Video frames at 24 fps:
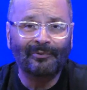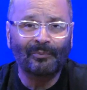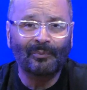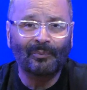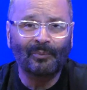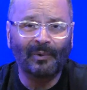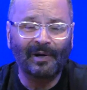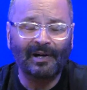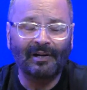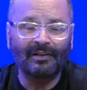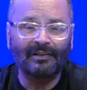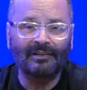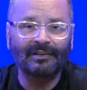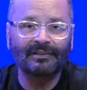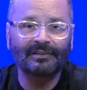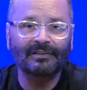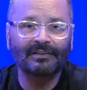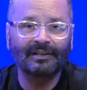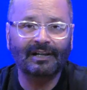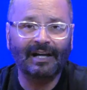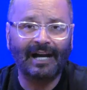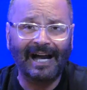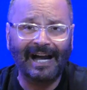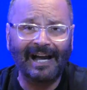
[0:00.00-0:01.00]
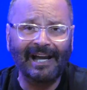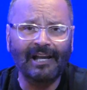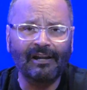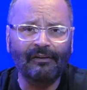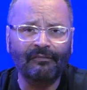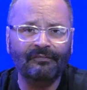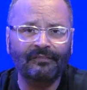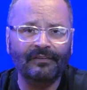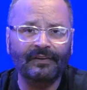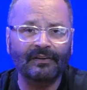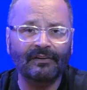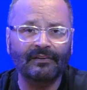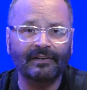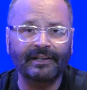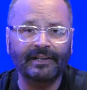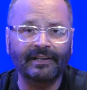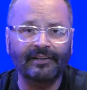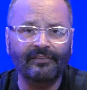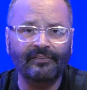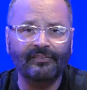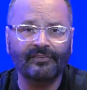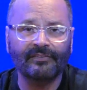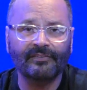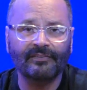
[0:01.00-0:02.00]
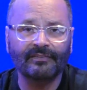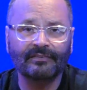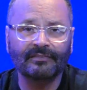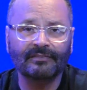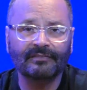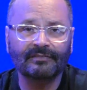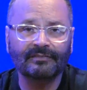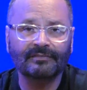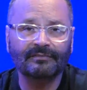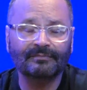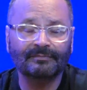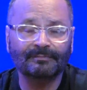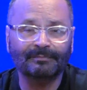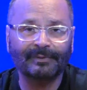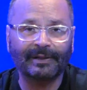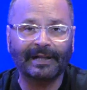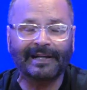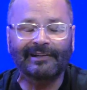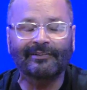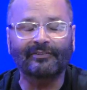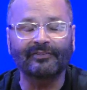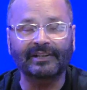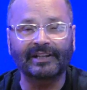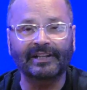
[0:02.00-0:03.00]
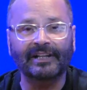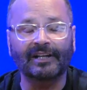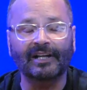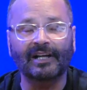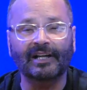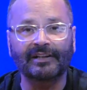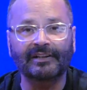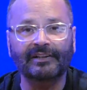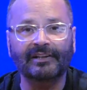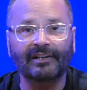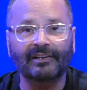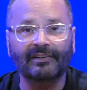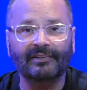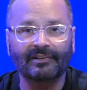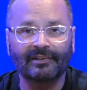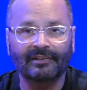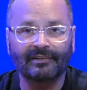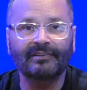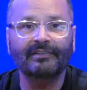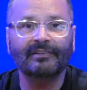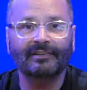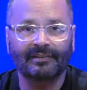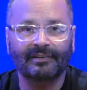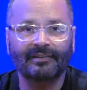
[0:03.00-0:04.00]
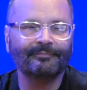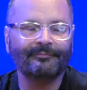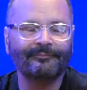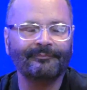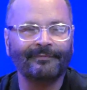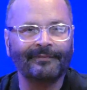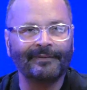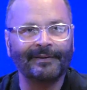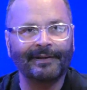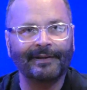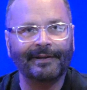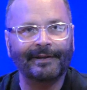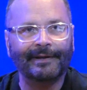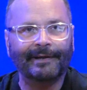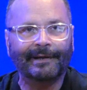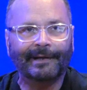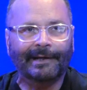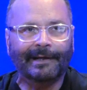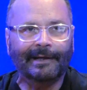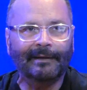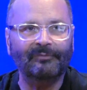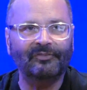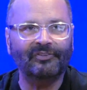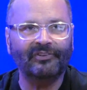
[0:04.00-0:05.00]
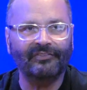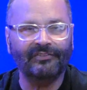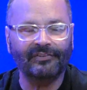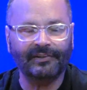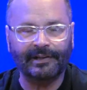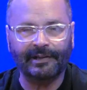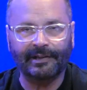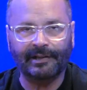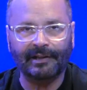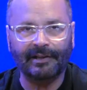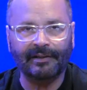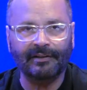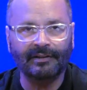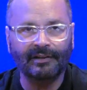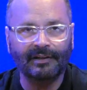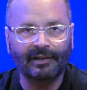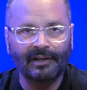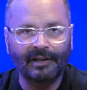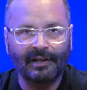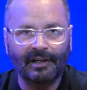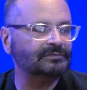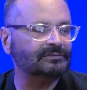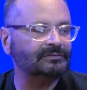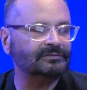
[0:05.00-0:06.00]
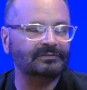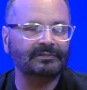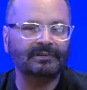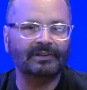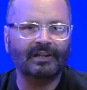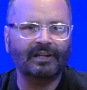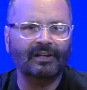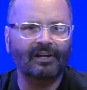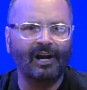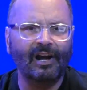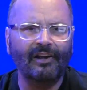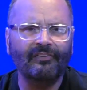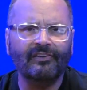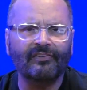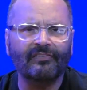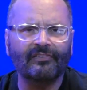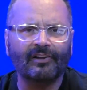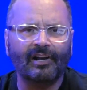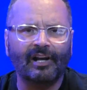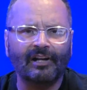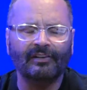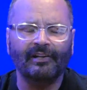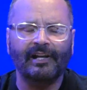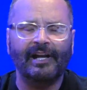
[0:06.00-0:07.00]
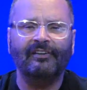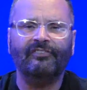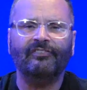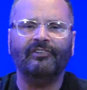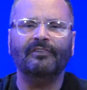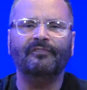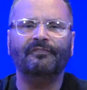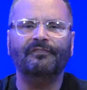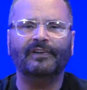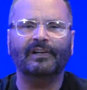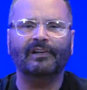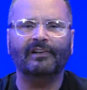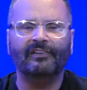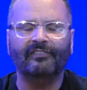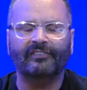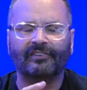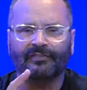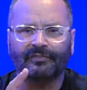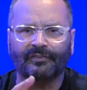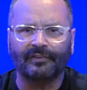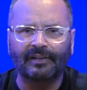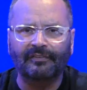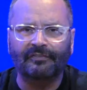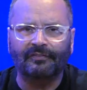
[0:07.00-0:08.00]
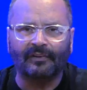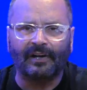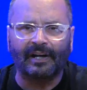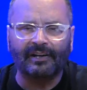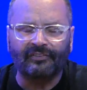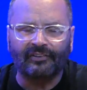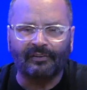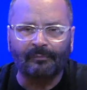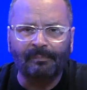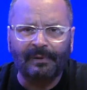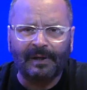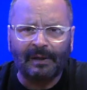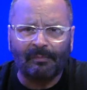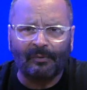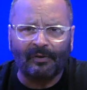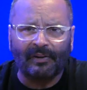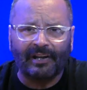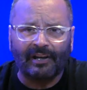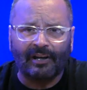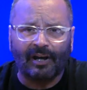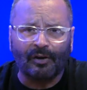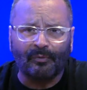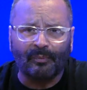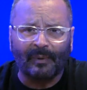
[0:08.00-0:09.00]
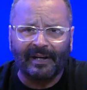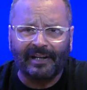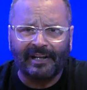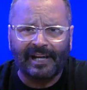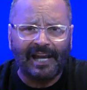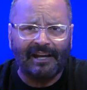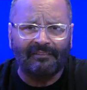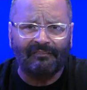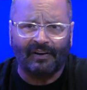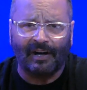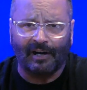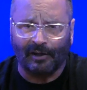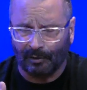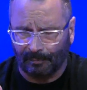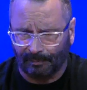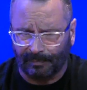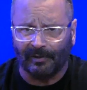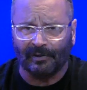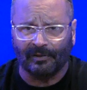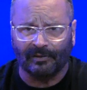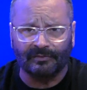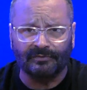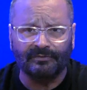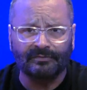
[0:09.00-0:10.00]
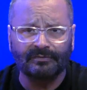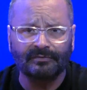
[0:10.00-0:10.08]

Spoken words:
Well, I have feelings, but I don't need an onion. I'm just kidding. It causes long-lasting feelings of reflux in people that already have heartburn.